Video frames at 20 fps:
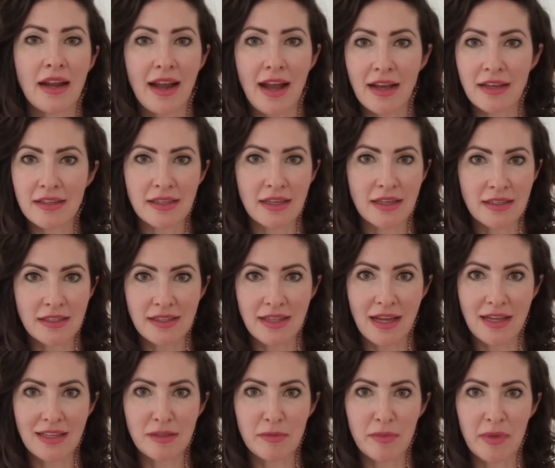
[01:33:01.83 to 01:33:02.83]
access
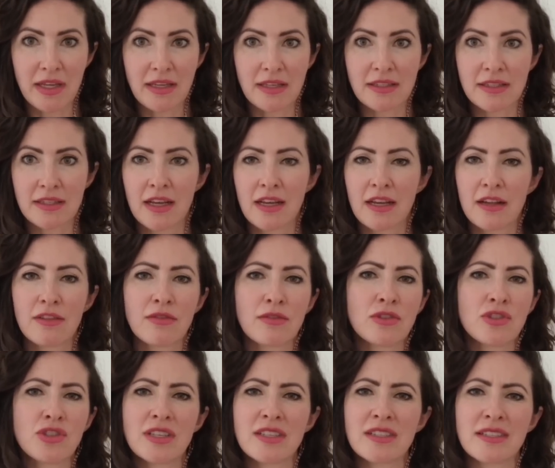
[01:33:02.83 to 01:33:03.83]
that space
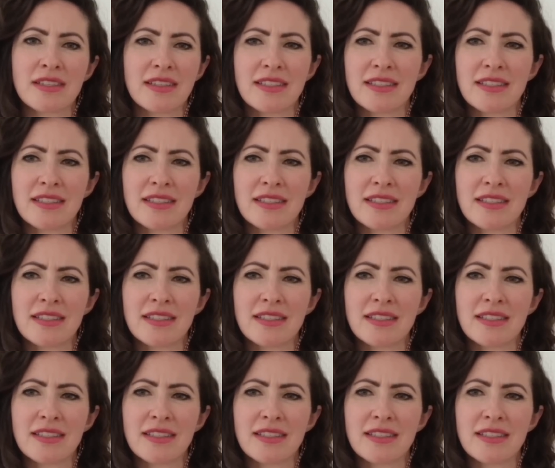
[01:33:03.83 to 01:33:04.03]
through just